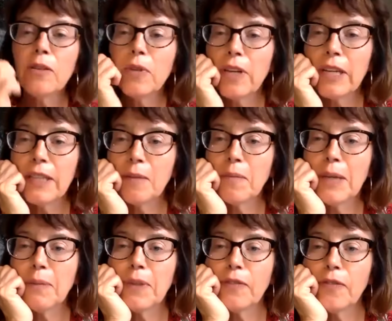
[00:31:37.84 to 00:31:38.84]
one that I think may
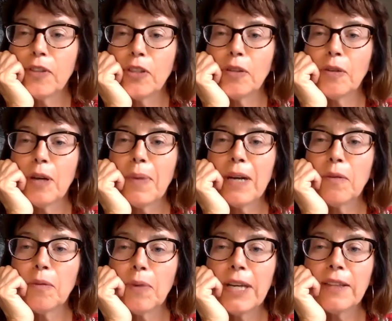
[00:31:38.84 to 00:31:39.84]
be for you,
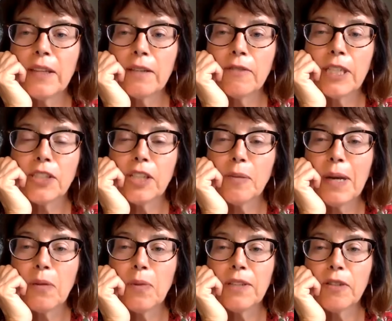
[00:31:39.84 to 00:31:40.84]
about whether, Rachel,
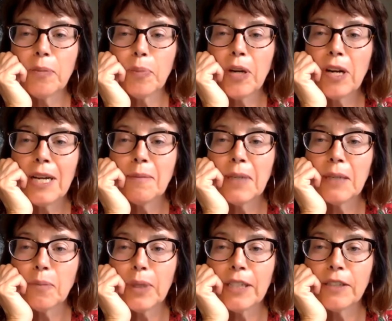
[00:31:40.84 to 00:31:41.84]
about whether a priming
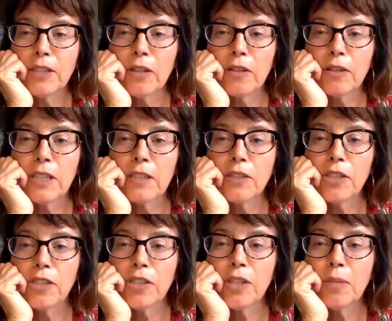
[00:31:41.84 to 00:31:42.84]
protocol such
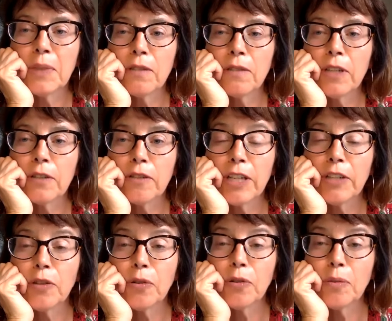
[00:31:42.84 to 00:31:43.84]
as human
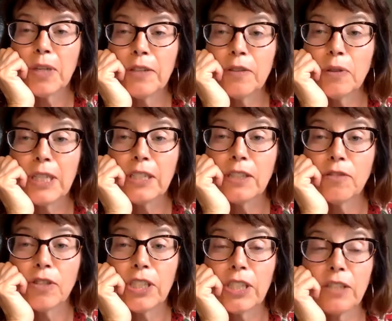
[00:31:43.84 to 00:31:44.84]
growth hormone or
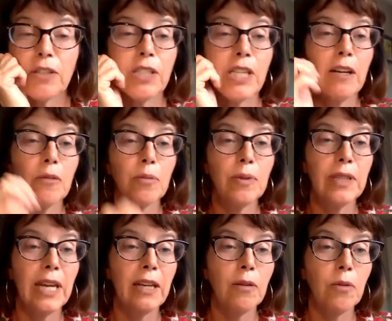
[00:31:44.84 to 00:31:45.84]
estrogen could help with
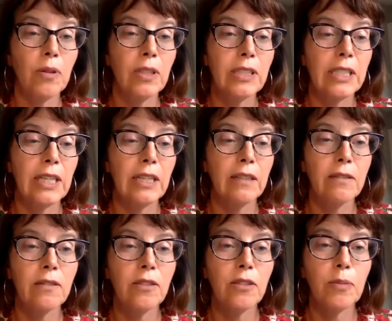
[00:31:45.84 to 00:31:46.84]
egg quality.
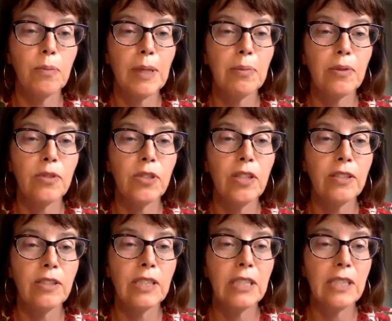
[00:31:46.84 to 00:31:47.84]
Do people do
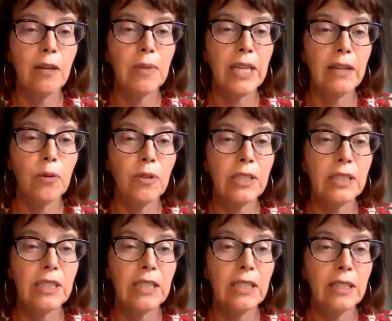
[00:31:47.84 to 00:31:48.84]
those things to help with egg
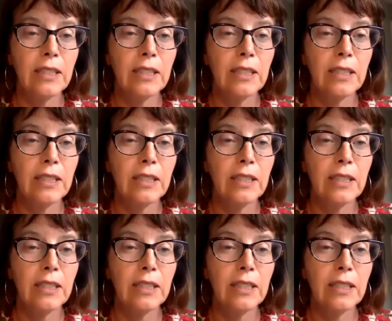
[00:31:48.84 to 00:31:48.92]
quality?